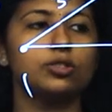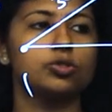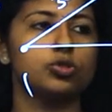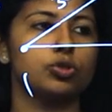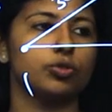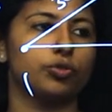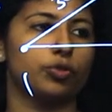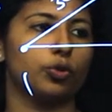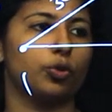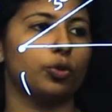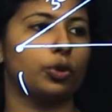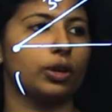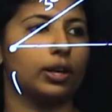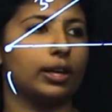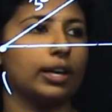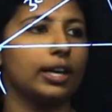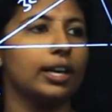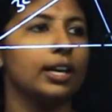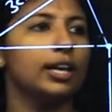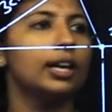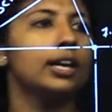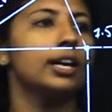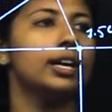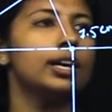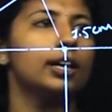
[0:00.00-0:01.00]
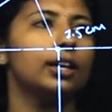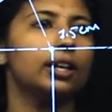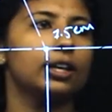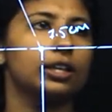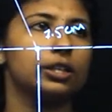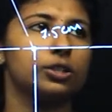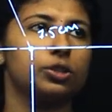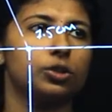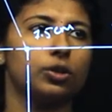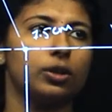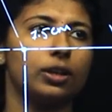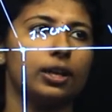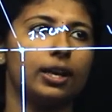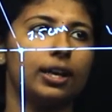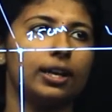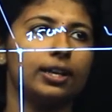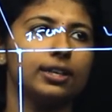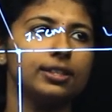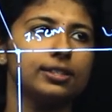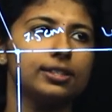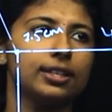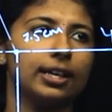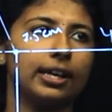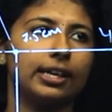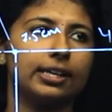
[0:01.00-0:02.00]
in the ratio alone
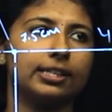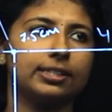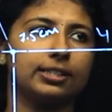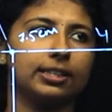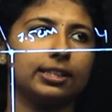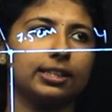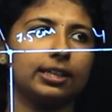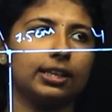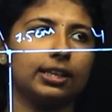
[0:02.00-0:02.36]
sides.